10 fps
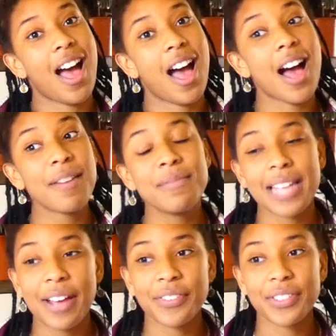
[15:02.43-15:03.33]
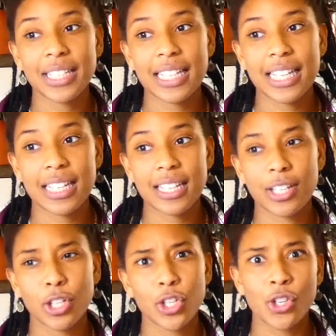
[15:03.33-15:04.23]
I'm definitely
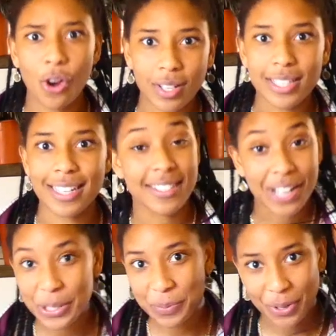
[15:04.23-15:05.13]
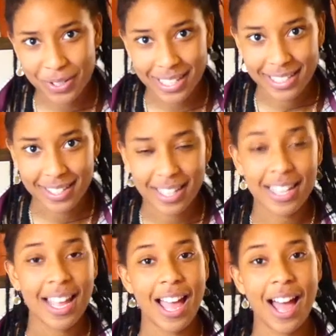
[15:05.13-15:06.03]
not an external processor.
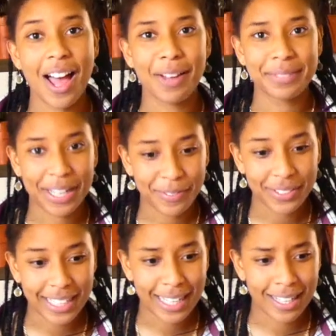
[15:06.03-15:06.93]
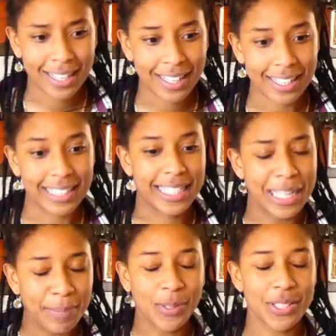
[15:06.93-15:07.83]
I'm definitely
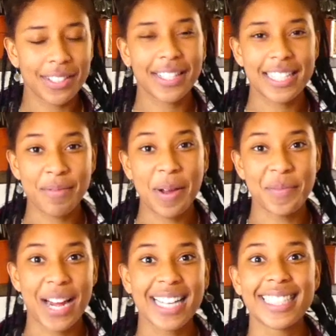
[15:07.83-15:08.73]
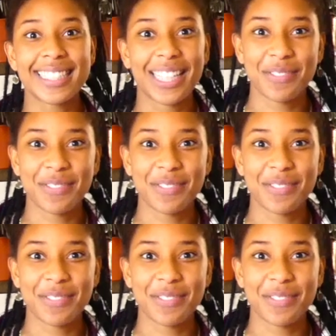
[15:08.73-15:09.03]
keep lots of things in my brain until I'm